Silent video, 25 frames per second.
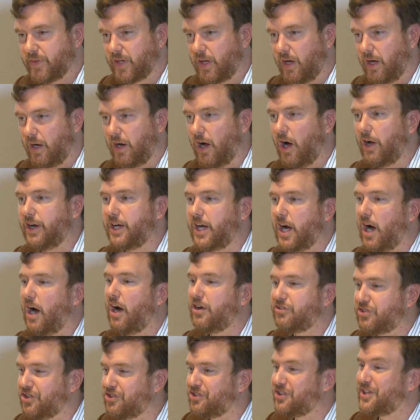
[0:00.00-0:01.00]

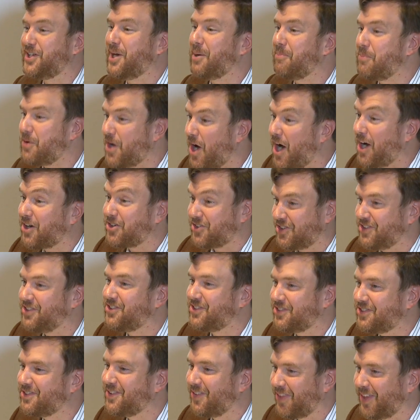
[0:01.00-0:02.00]
unconsciously
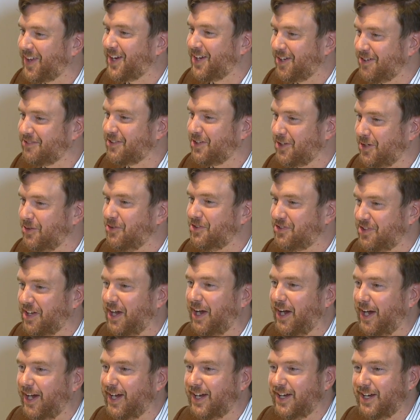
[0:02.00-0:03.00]
obnoxious things that you
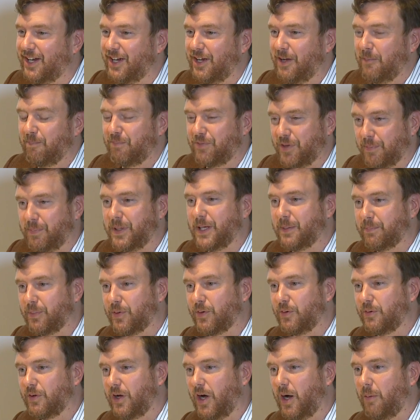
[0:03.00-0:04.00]
say to
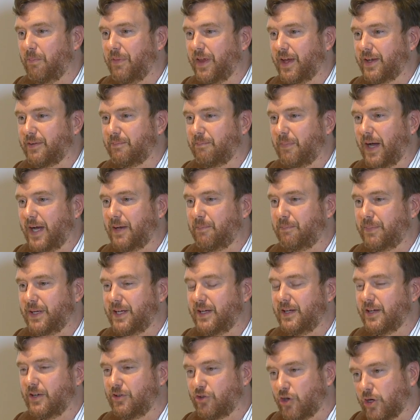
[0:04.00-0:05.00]
people that might
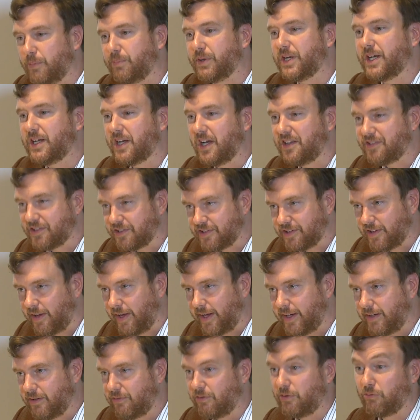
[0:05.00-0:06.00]
be interpreted as a
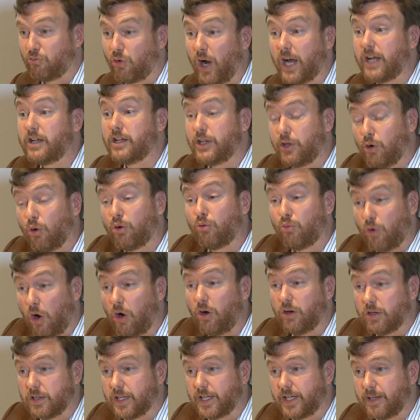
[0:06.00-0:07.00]
slight, rightly or
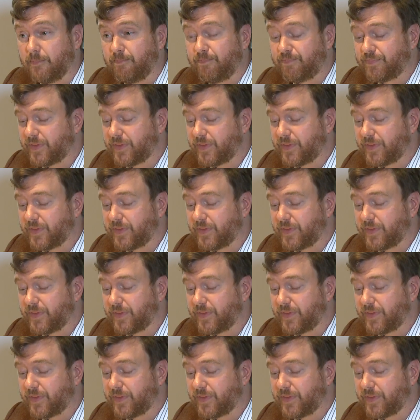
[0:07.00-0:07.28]
wrongly.